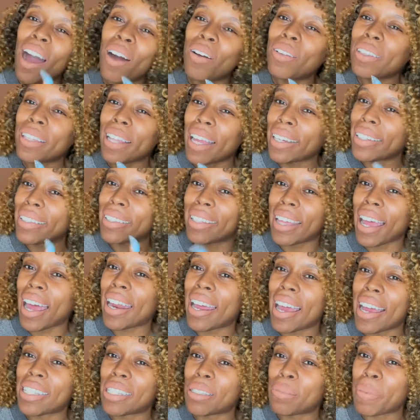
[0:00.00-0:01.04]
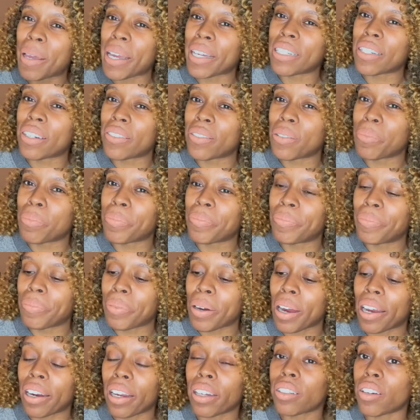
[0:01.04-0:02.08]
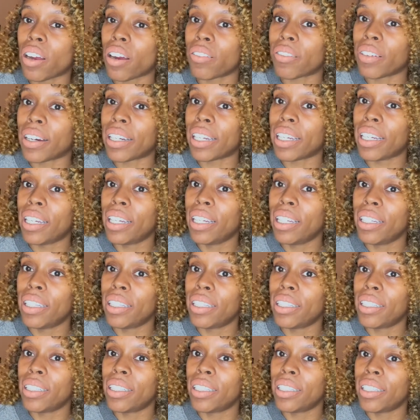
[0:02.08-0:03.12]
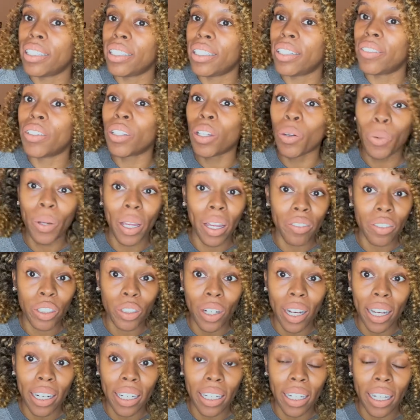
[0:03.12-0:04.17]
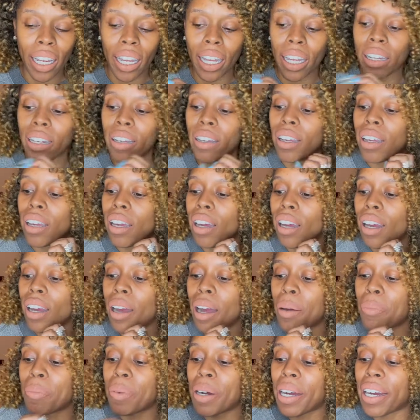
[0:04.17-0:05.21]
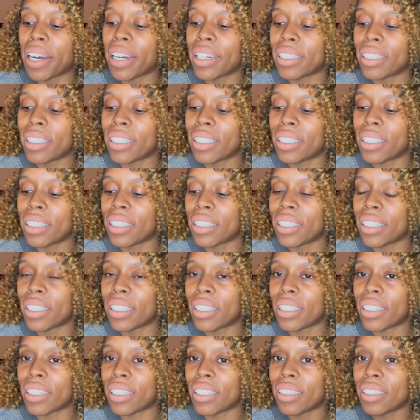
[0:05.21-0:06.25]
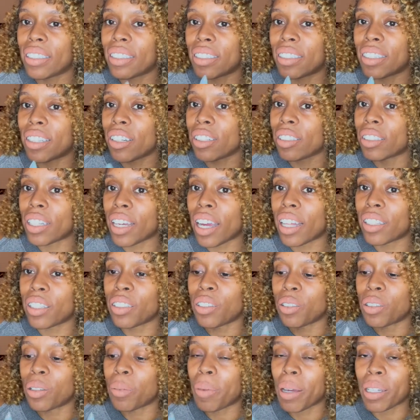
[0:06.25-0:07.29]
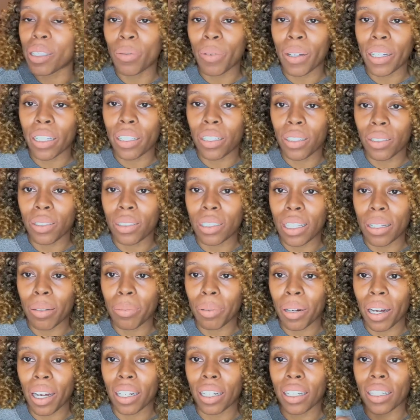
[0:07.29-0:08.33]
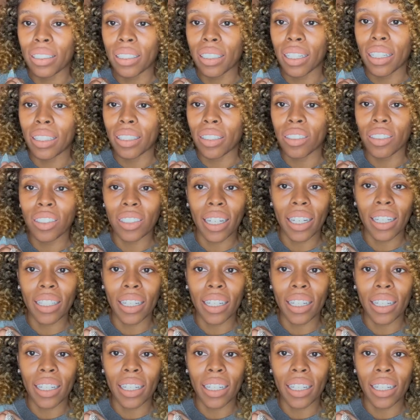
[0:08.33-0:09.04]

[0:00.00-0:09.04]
like that aspect of the product already, even though we haven't tried it yet, but they're telling you the best way to use their product. And they're saying